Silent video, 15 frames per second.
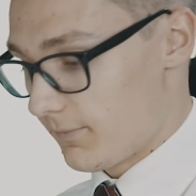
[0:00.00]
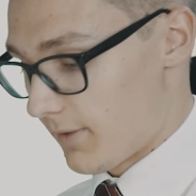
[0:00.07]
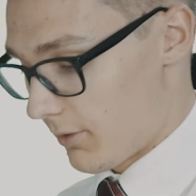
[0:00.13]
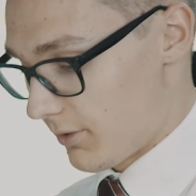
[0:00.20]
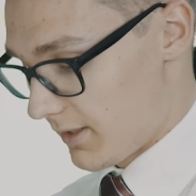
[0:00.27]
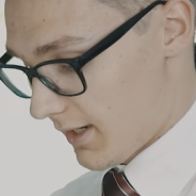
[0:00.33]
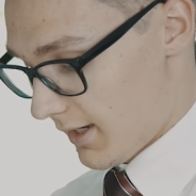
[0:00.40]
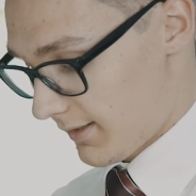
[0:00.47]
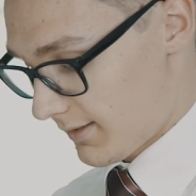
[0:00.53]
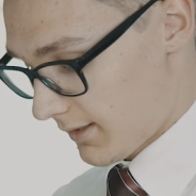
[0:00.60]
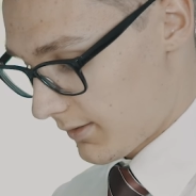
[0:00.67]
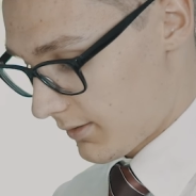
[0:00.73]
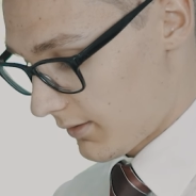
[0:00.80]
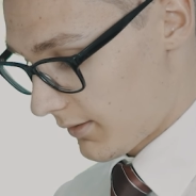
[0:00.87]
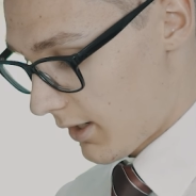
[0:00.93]
very nice
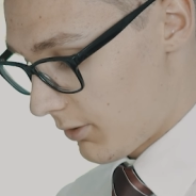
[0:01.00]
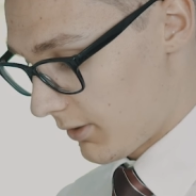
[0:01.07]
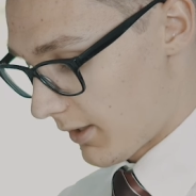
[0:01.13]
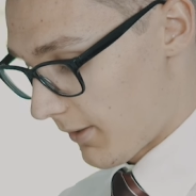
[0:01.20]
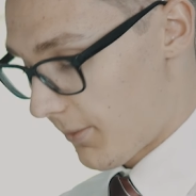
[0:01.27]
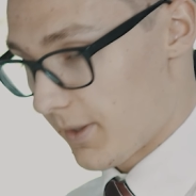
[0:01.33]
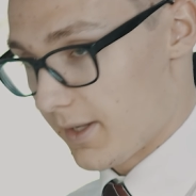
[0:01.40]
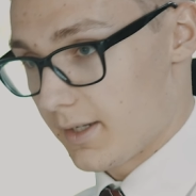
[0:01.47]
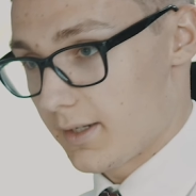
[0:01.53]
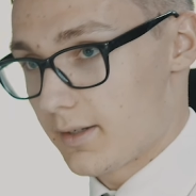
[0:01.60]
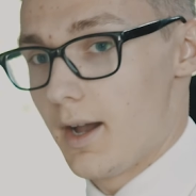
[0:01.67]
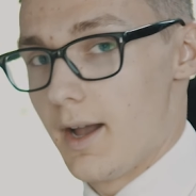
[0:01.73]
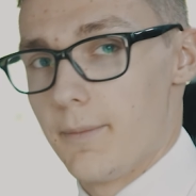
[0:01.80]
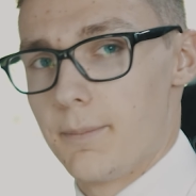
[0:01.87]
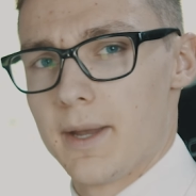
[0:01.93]
until now, and I
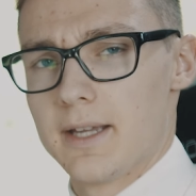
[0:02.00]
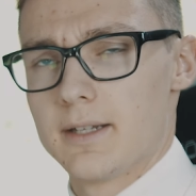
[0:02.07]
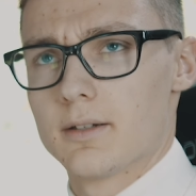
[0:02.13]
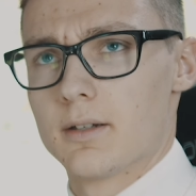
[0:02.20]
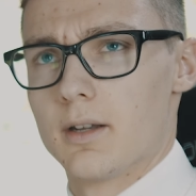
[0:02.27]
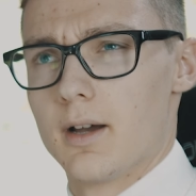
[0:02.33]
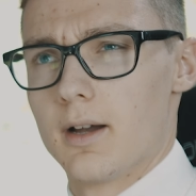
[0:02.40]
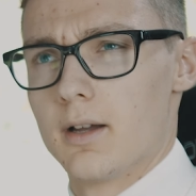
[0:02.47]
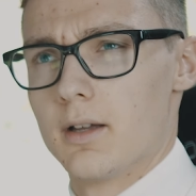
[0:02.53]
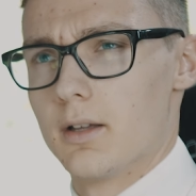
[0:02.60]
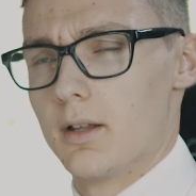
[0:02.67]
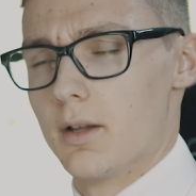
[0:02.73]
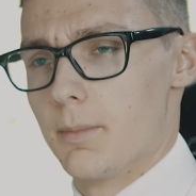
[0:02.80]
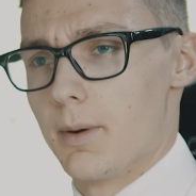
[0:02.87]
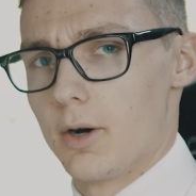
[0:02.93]
think I paid
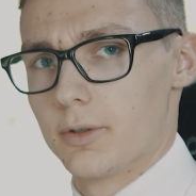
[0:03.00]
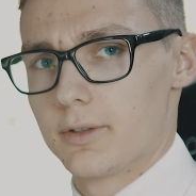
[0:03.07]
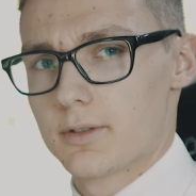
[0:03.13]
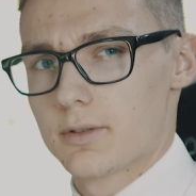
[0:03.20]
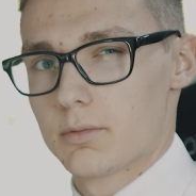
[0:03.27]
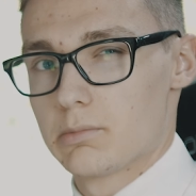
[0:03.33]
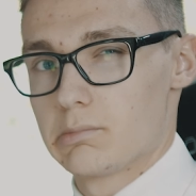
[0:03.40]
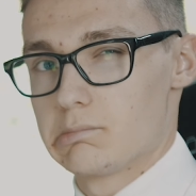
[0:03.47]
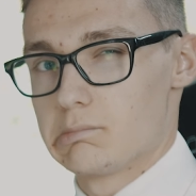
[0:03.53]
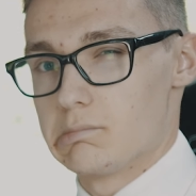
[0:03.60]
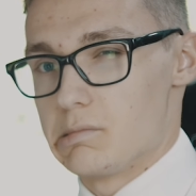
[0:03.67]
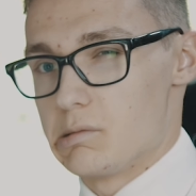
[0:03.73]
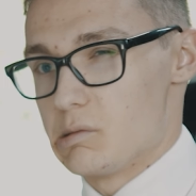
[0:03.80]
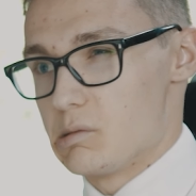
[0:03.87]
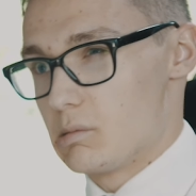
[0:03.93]
about
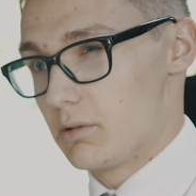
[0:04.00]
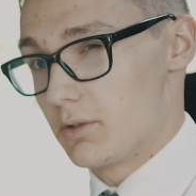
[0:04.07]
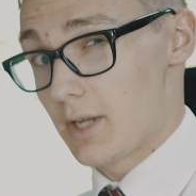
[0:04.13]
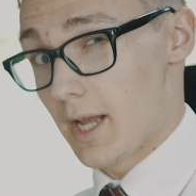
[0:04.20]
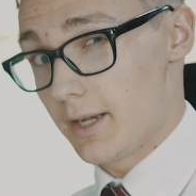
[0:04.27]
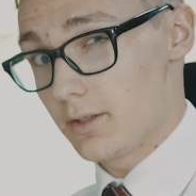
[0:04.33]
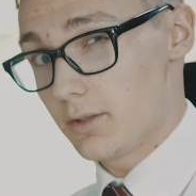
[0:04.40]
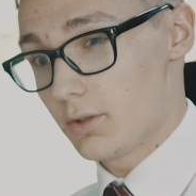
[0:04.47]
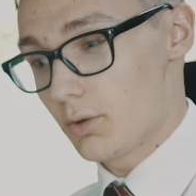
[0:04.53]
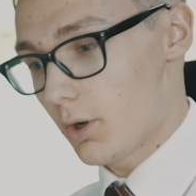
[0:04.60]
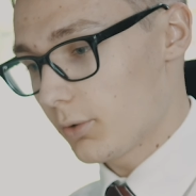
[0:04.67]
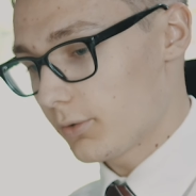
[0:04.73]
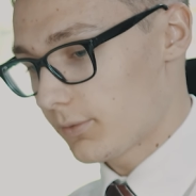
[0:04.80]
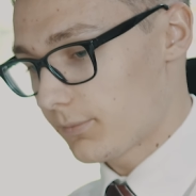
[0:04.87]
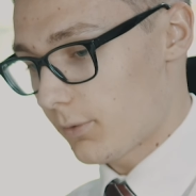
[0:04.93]
10
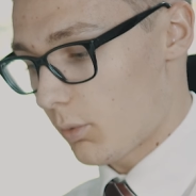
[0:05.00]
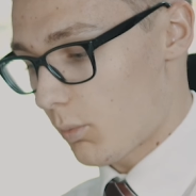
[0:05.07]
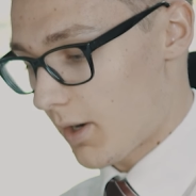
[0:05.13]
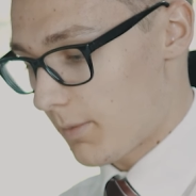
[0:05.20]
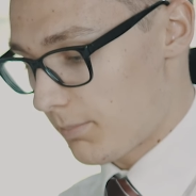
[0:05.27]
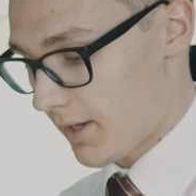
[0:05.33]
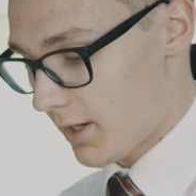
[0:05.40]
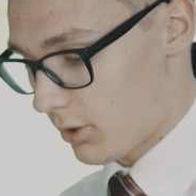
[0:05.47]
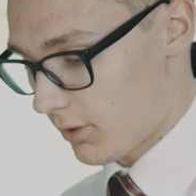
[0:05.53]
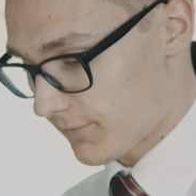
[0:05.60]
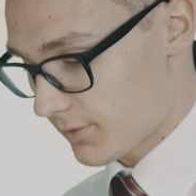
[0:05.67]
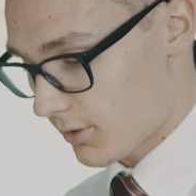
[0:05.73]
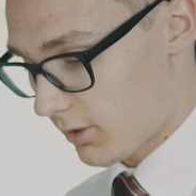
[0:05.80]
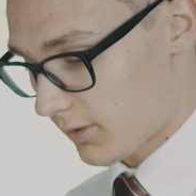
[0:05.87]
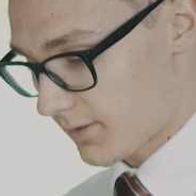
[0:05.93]
euros for one pair
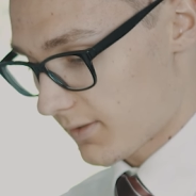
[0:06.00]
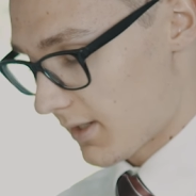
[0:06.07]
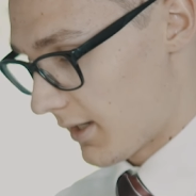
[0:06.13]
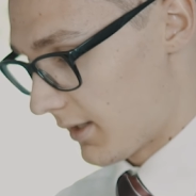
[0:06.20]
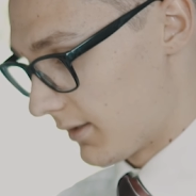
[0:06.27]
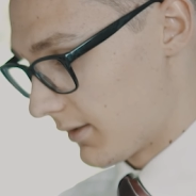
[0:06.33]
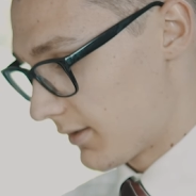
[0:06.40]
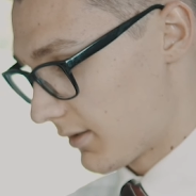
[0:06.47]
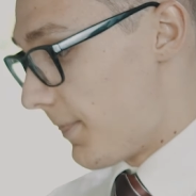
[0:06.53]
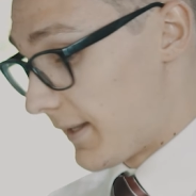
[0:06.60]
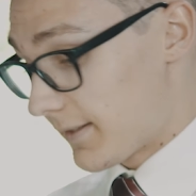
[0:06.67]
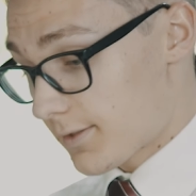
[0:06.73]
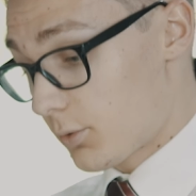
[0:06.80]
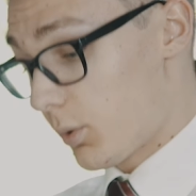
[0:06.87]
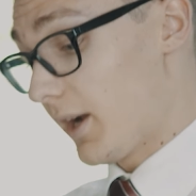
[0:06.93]
of socks, and
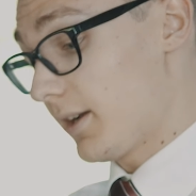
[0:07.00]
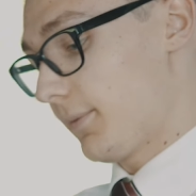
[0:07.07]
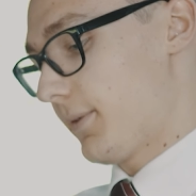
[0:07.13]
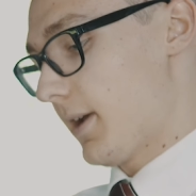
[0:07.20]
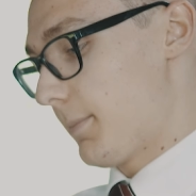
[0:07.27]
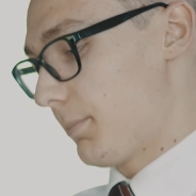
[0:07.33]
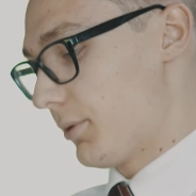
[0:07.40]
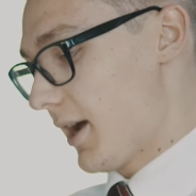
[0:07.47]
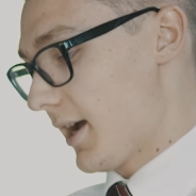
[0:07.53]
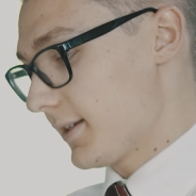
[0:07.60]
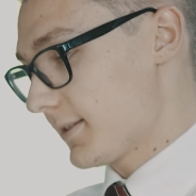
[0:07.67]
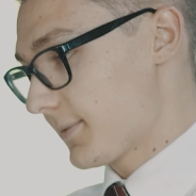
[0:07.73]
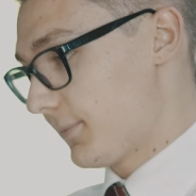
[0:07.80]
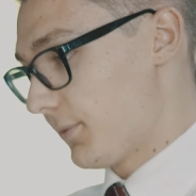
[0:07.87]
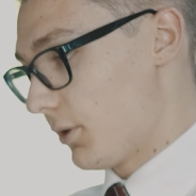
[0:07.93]
that's quite a fair
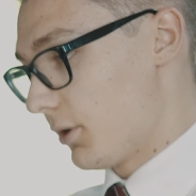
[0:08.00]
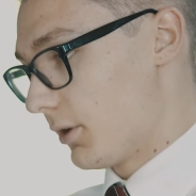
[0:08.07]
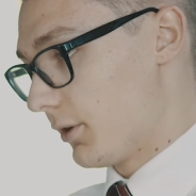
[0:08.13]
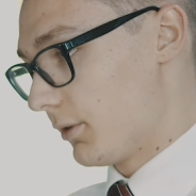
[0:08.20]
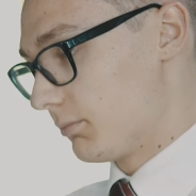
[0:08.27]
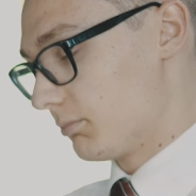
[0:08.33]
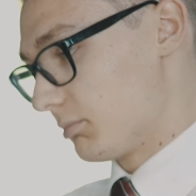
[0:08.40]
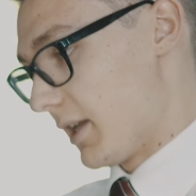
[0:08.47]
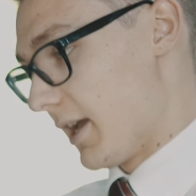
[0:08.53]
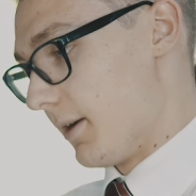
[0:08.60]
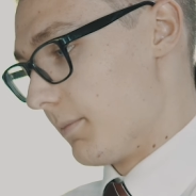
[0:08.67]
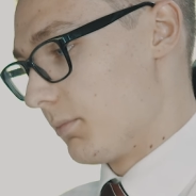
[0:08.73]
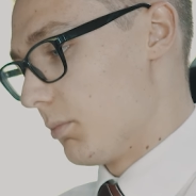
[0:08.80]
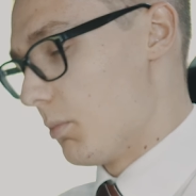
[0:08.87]
price for, yeah,